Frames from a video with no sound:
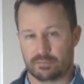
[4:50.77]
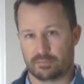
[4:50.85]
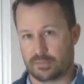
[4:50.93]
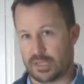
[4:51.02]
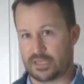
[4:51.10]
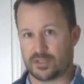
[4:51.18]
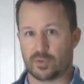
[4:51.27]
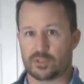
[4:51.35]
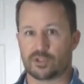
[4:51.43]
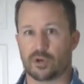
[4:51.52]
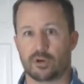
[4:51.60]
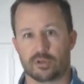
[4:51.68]
guess what
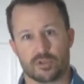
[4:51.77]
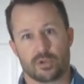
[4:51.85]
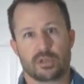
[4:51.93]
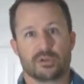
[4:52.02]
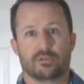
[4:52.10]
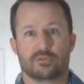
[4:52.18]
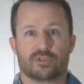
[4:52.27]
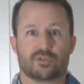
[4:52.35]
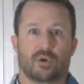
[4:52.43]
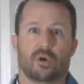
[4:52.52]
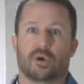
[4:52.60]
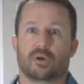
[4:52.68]
strong is going to do.
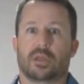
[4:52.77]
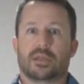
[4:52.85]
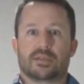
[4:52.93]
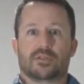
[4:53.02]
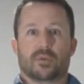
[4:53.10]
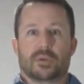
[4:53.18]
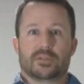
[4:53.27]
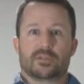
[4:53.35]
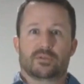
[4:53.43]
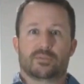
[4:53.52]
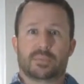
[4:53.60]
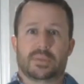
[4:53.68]
Strong is going to
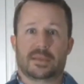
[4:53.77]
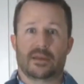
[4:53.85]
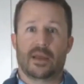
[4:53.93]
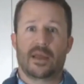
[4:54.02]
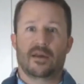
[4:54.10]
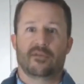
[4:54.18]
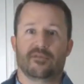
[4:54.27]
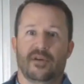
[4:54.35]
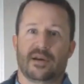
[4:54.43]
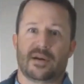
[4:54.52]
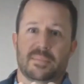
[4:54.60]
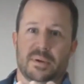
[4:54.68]
be
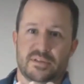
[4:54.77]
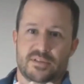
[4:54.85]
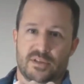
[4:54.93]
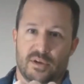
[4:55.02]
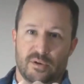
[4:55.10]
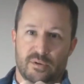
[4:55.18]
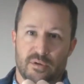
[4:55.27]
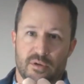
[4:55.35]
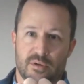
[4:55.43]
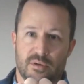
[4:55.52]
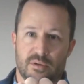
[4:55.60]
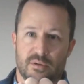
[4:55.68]
very much so
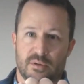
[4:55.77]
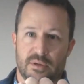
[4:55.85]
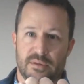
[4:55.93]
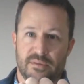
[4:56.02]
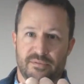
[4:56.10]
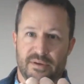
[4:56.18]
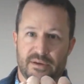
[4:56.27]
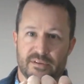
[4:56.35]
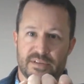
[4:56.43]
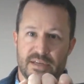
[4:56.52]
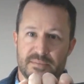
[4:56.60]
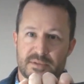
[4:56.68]
in the
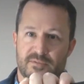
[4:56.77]
fingertips.